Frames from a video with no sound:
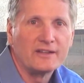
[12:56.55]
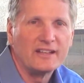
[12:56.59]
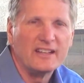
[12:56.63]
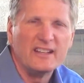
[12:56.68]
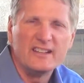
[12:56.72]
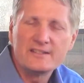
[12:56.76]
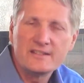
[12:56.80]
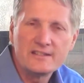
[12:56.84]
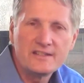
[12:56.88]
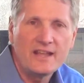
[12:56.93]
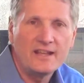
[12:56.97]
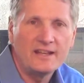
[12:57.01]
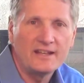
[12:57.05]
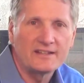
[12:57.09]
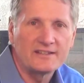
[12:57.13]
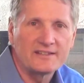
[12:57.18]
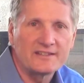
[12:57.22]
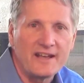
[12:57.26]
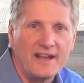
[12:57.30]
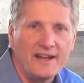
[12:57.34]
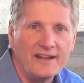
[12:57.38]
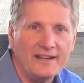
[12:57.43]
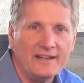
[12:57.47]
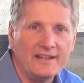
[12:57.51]
And isn't that
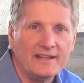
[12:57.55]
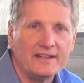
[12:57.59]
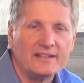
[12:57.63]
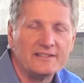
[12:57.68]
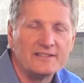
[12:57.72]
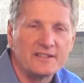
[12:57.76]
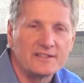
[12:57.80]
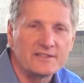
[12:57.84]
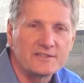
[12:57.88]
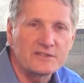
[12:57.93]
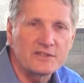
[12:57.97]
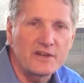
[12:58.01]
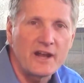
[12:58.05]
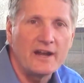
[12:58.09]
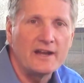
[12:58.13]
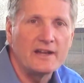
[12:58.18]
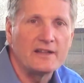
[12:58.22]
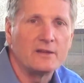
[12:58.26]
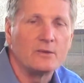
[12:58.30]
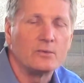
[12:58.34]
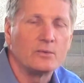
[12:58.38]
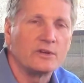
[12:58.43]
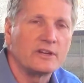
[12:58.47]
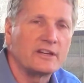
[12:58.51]
exciting? It's
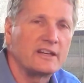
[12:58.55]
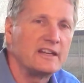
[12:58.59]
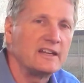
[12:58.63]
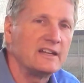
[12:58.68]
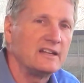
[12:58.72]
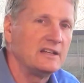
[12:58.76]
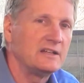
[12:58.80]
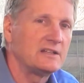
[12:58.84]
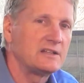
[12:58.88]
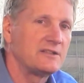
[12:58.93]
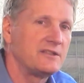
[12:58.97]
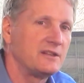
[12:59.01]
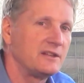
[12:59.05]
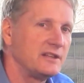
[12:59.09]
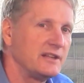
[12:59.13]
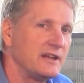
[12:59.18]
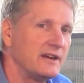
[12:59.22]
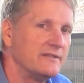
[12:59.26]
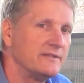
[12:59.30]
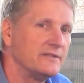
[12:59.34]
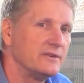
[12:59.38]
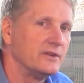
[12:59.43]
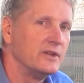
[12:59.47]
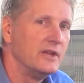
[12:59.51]
exciting that we're getting to the
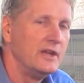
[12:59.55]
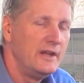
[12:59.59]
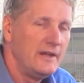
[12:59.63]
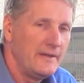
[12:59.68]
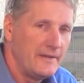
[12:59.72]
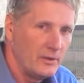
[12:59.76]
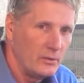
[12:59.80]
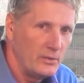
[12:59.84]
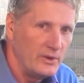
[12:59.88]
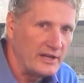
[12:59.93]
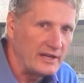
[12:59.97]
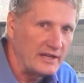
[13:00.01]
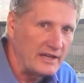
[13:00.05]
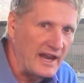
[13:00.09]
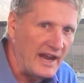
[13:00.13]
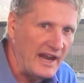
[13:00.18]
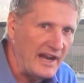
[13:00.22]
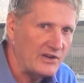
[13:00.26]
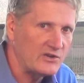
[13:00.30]
level that we can